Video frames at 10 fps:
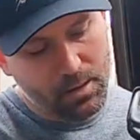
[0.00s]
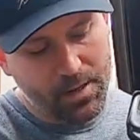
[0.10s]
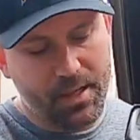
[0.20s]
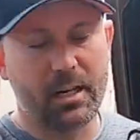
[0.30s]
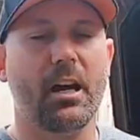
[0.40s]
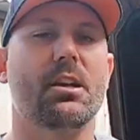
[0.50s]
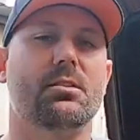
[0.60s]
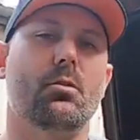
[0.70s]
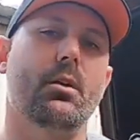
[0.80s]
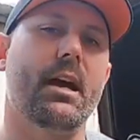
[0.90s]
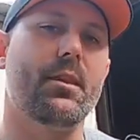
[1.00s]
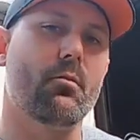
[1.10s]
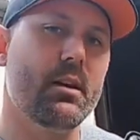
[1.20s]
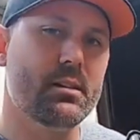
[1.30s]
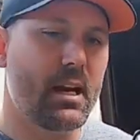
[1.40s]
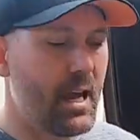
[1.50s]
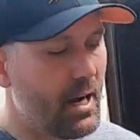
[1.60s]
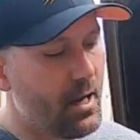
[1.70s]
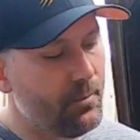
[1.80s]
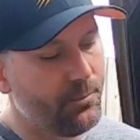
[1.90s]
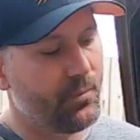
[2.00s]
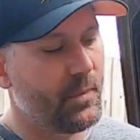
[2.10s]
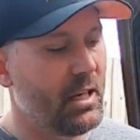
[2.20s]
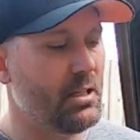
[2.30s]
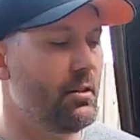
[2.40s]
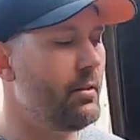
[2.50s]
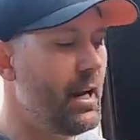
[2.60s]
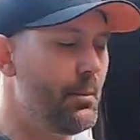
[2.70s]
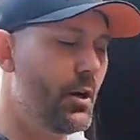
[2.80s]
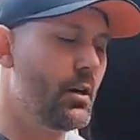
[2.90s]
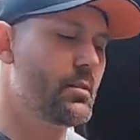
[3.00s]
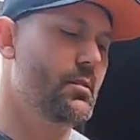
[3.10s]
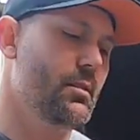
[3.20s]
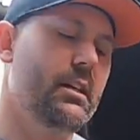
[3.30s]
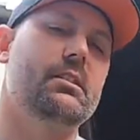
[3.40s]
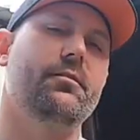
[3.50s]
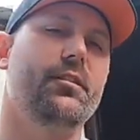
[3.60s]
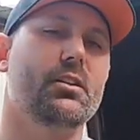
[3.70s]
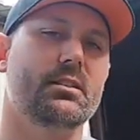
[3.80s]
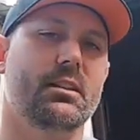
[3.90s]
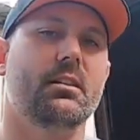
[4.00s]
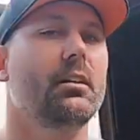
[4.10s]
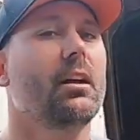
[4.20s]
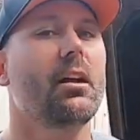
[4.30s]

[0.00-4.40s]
And then it goes through another resonator into your Airbox, gets filtered